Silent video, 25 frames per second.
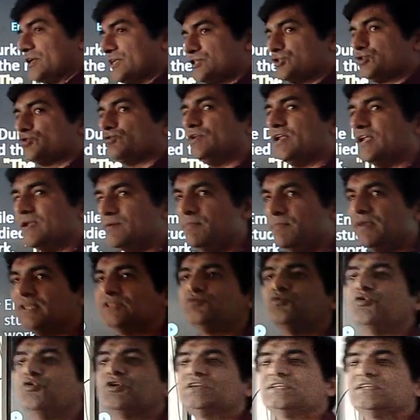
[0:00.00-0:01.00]
and myth? What is
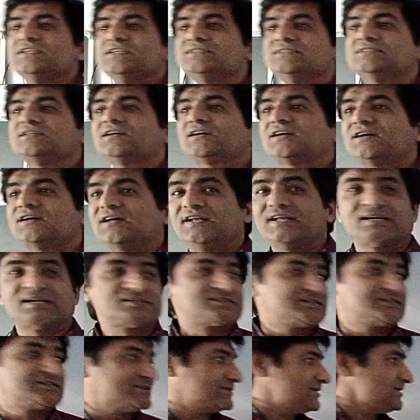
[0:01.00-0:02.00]
the connection
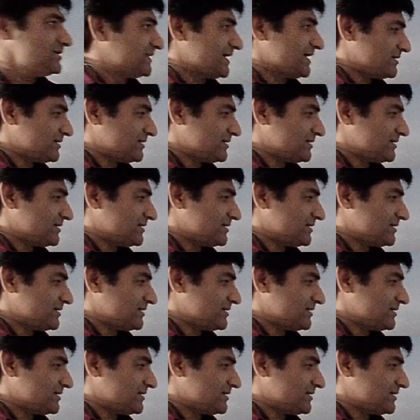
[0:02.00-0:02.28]
that becomes